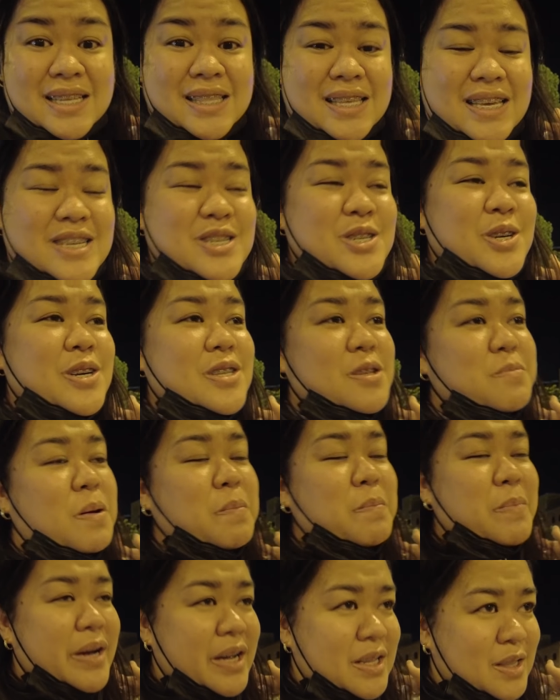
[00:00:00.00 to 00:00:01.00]
na t-shirt.
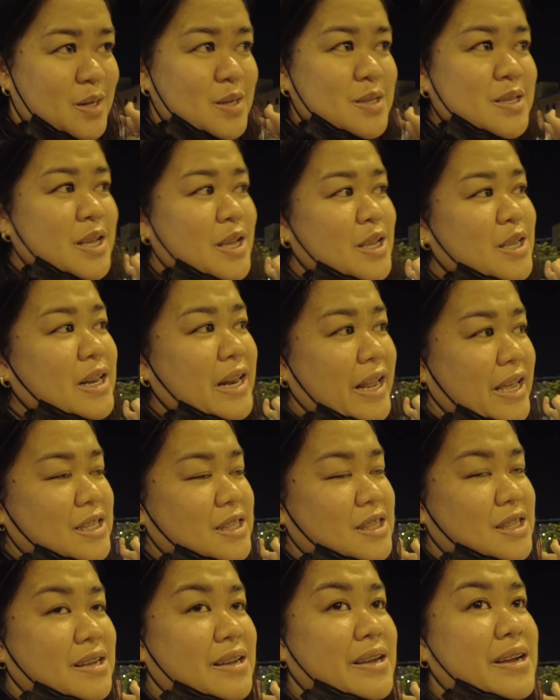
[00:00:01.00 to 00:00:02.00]
Ipapakita ko sa inyo
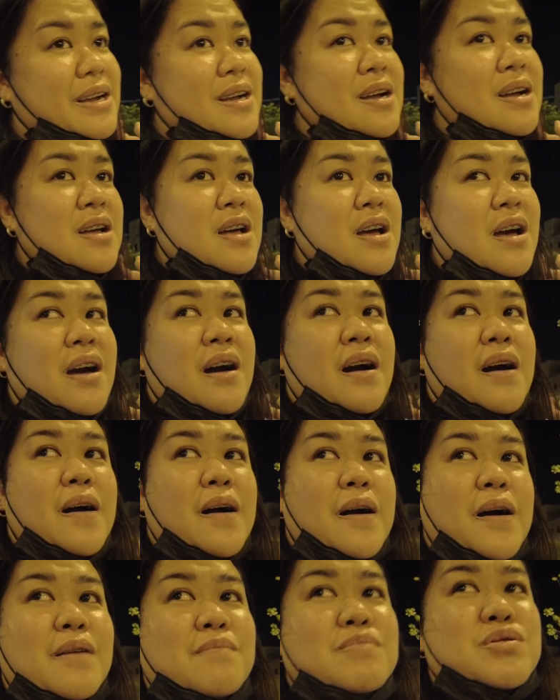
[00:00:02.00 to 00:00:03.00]
later.
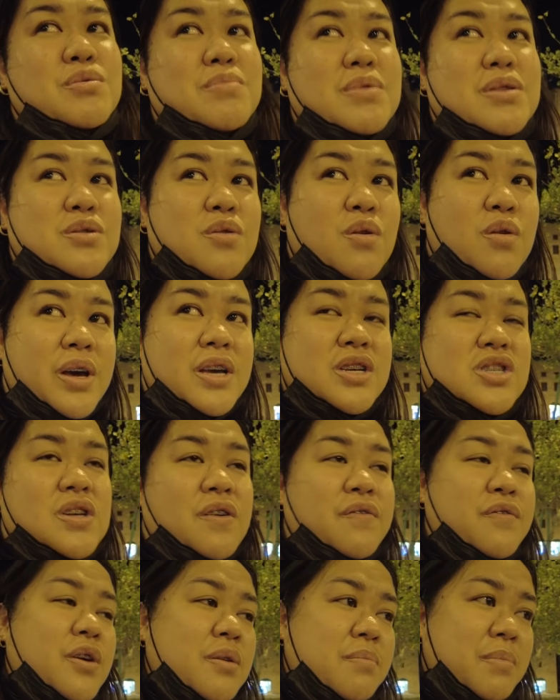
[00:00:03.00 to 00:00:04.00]
So, mas okay
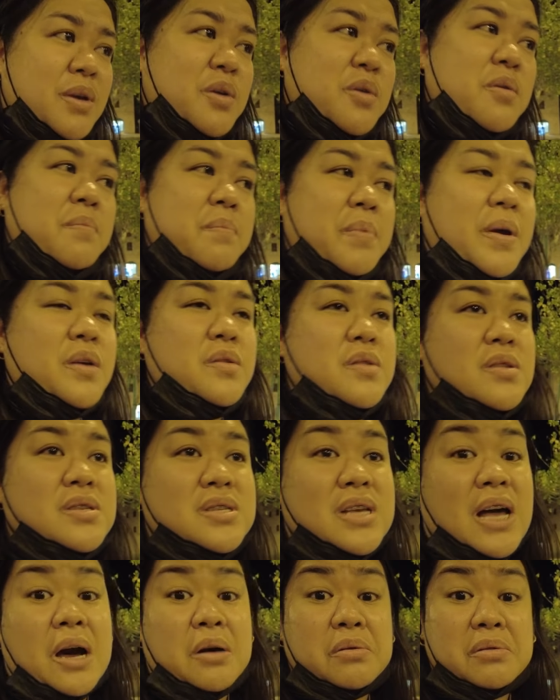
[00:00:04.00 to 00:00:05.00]
siya for me compared dun
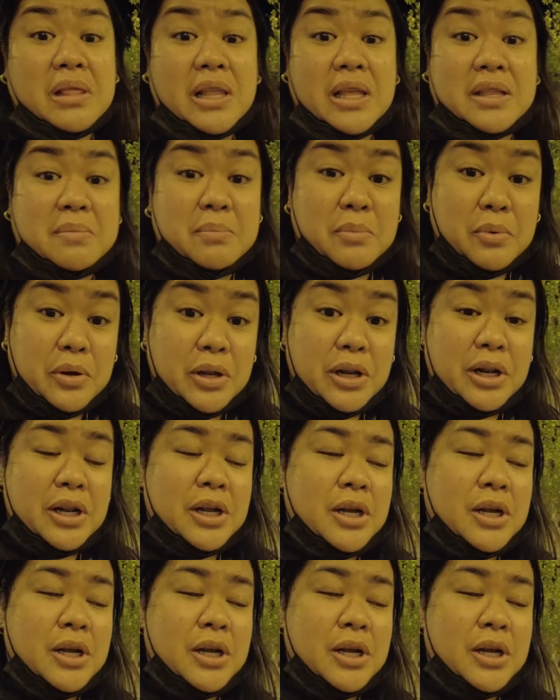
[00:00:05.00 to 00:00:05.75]
sa Outlet Mall.